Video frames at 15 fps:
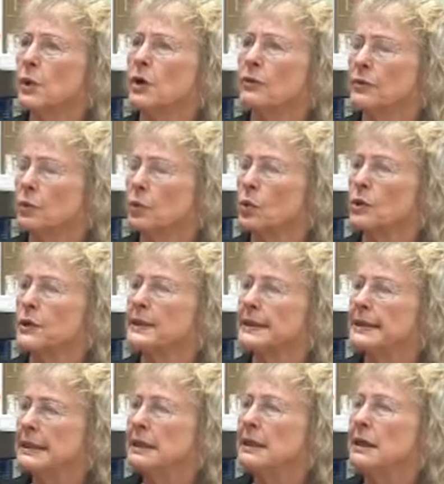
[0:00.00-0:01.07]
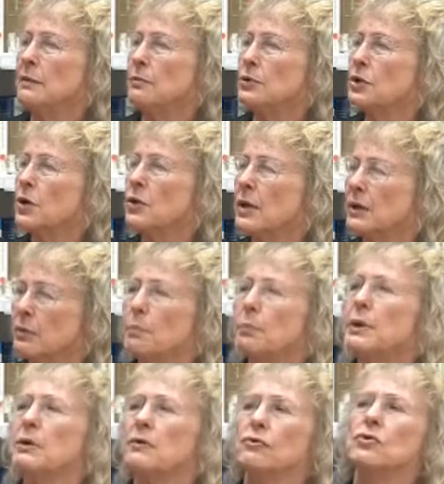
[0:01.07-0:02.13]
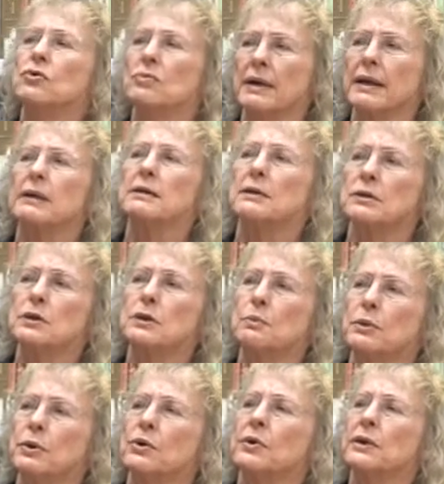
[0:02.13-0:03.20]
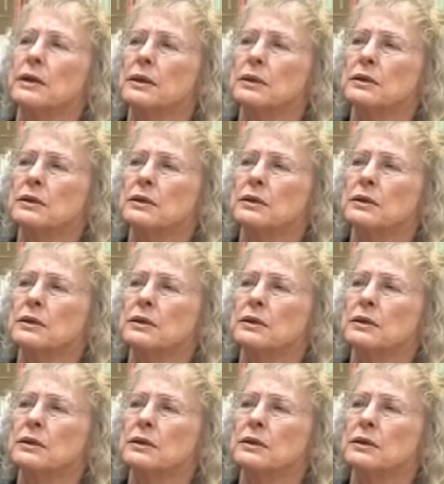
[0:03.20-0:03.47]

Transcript: we often work as teams, so you have a bit of direct experience.